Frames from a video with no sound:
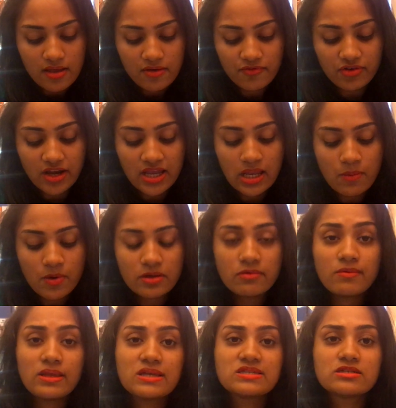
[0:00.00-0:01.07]
For anyone who
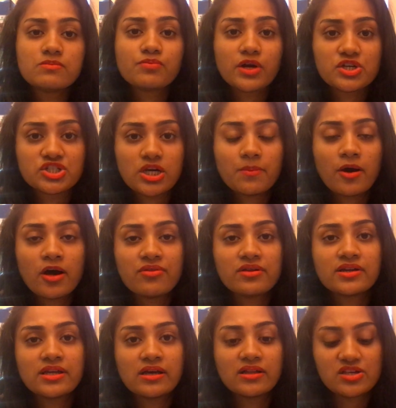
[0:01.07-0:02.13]
needs to brush up on
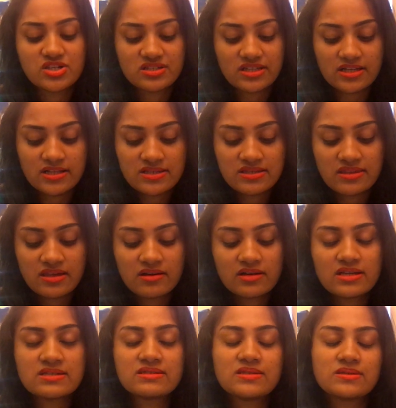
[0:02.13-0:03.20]
their English skills, there
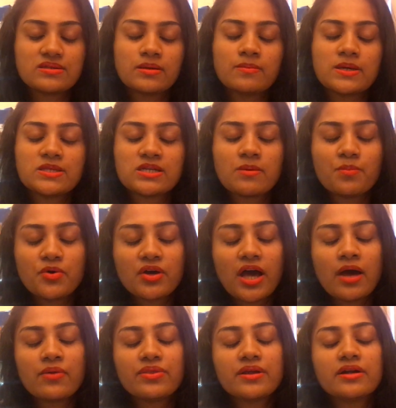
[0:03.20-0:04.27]
is this amazing book
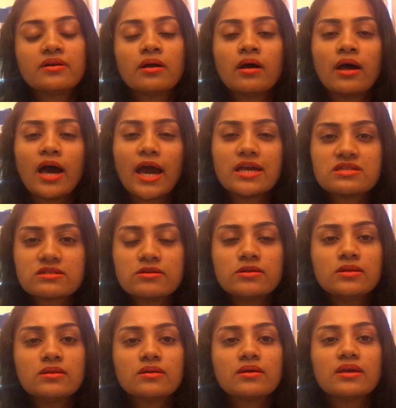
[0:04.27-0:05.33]
out there, High
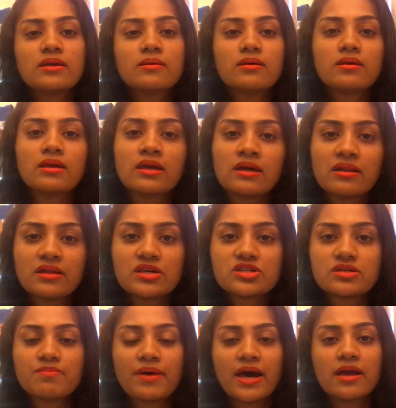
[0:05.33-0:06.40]
School
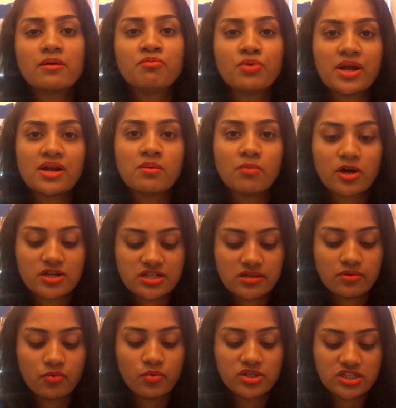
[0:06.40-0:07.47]
English by Brennan Martin,
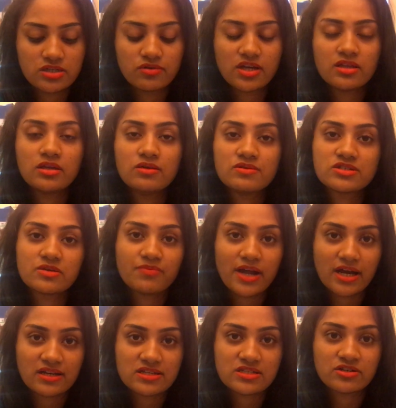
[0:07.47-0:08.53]
which you can use to
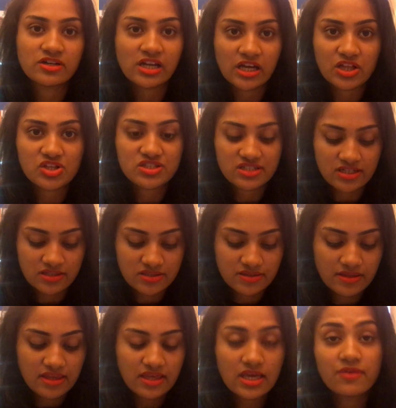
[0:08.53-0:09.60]
practice your English skills,
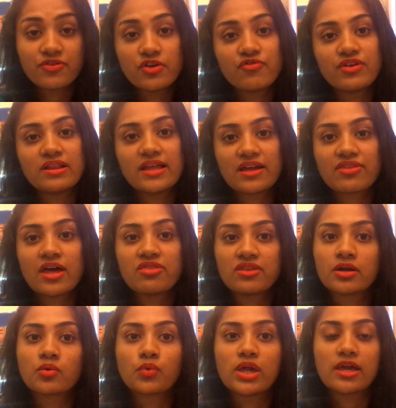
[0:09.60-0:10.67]
if you feel like that
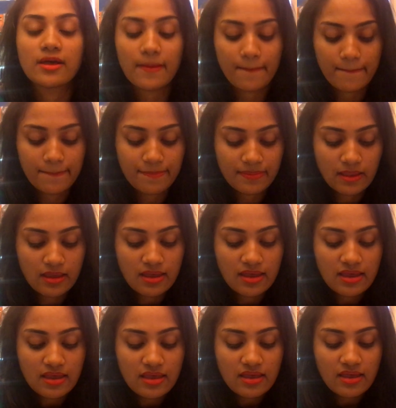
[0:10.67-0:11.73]
they're weak.
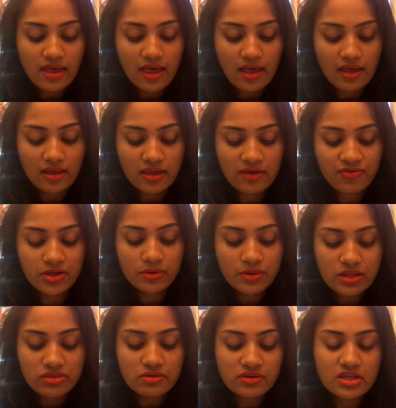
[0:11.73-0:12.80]
If you
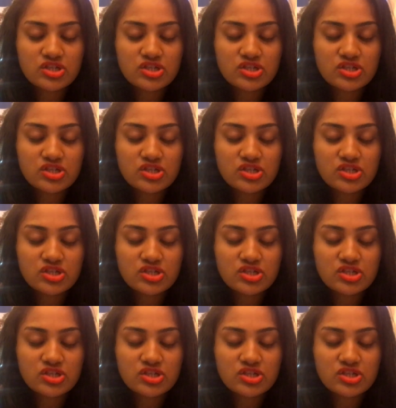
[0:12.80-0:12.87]
read through the